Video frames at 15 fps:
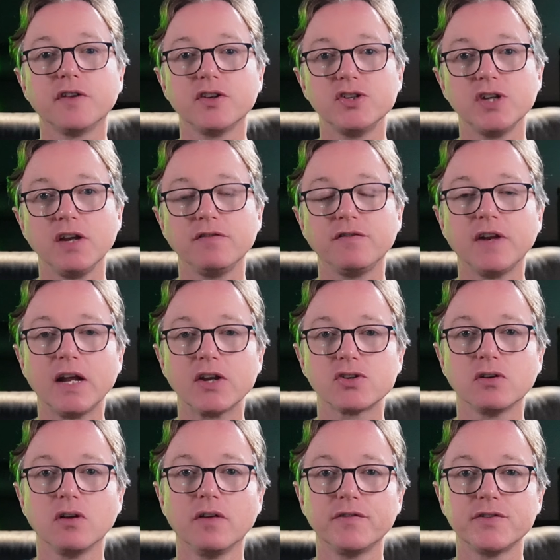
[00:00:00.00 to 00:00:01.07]
the Chief
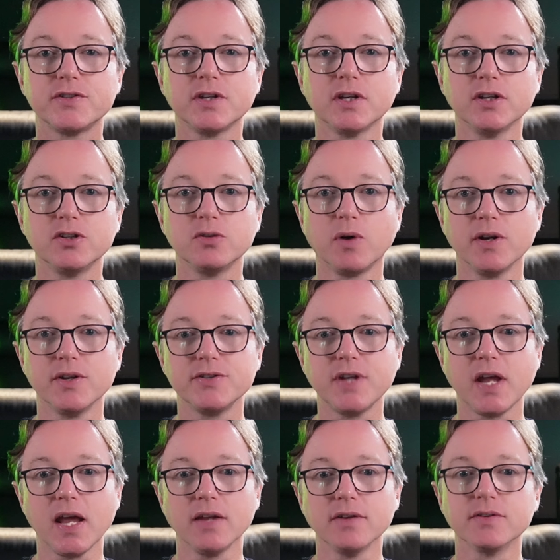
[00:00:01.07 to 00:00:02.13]
Financial Officer to
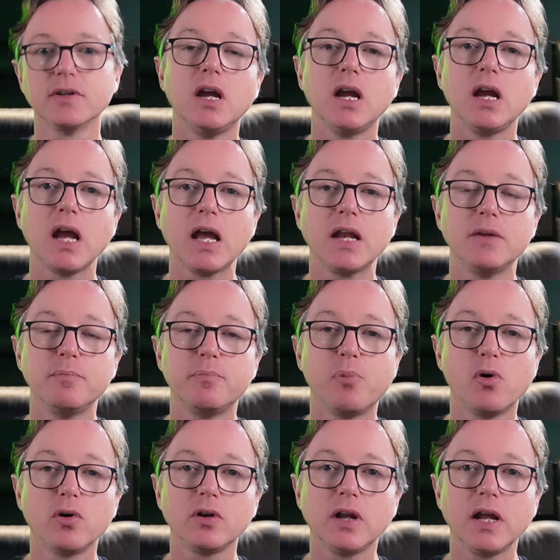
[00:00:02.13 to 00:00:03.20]
understand, and
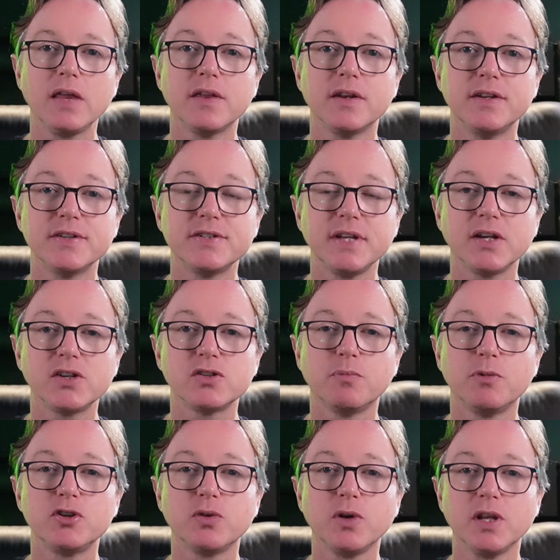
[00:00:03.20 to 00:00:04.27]
importantly, the distinction
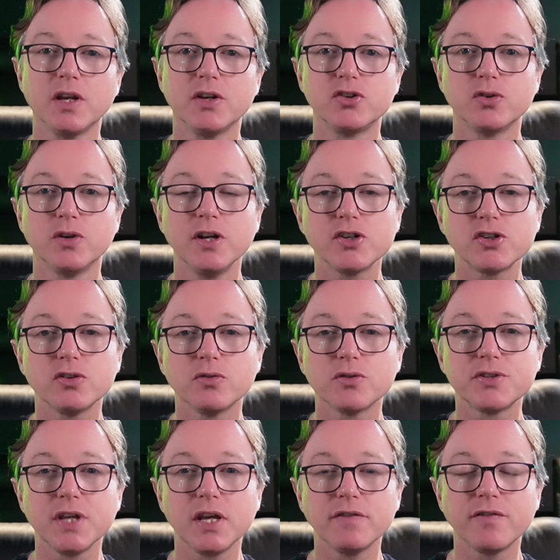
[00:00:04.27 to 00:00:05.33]
between a traditional
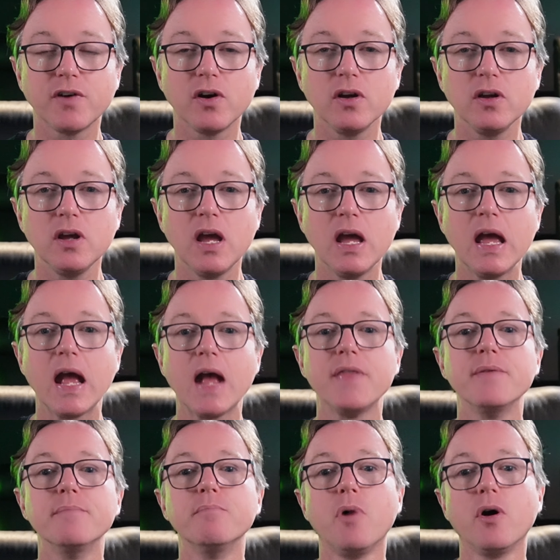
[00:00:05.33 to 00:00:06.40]
CFO and
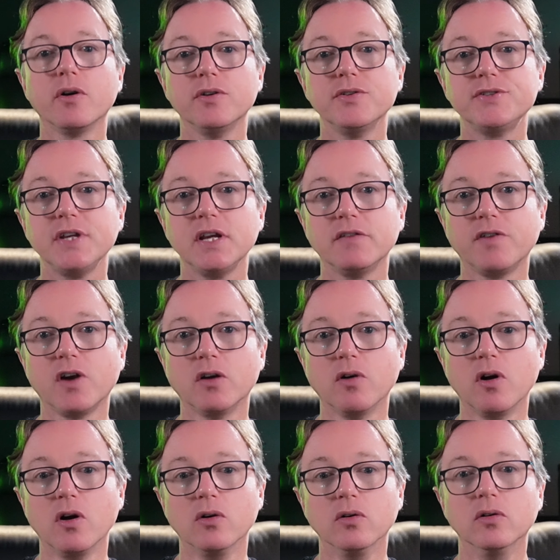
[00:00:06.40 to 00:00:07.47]
the modern CFO
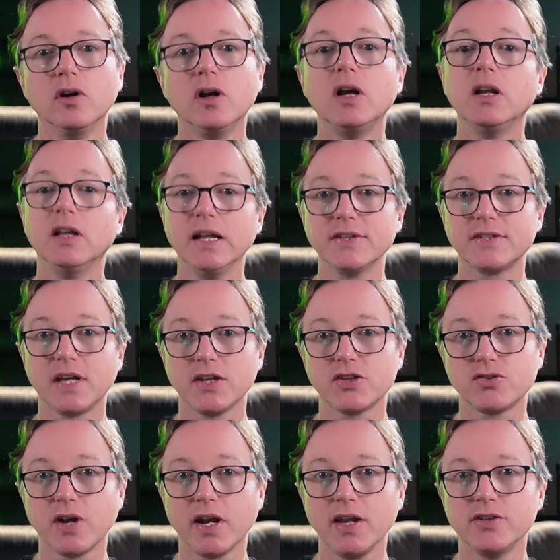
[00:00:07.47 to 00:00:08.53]
role. Let's get
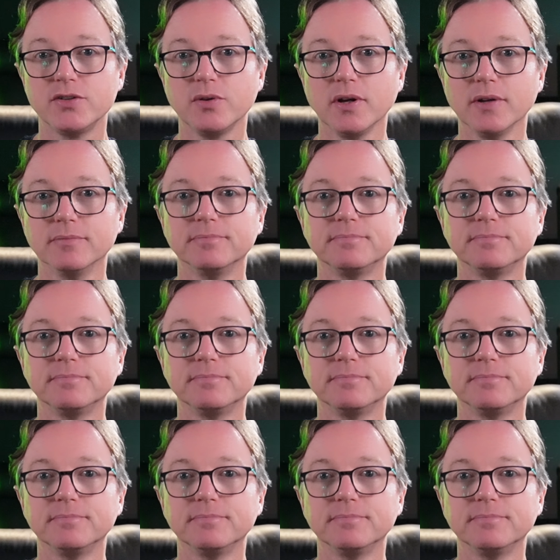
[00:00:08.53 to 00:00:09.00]
straight into it.